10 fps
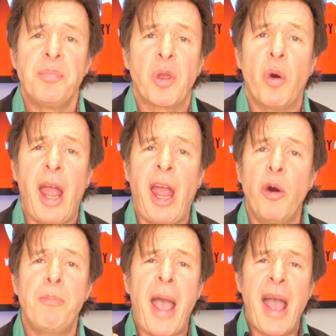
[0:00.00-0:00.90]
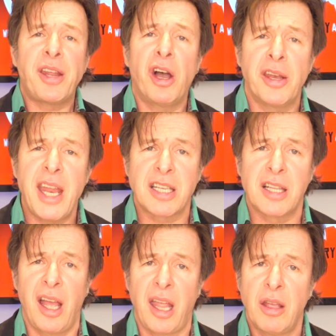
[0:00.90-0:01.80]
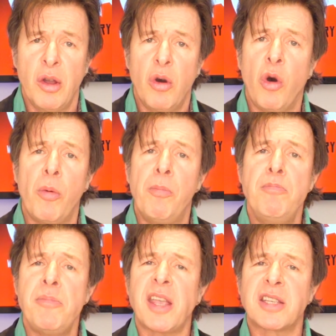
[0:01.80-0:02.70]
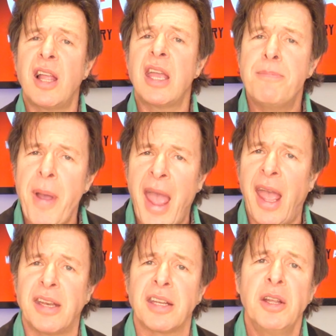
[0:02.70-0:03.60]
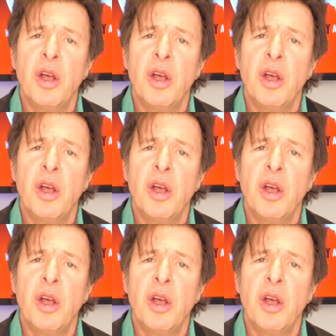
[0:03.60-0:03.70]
Or how bad are Nestlé? Or Nestlé bad?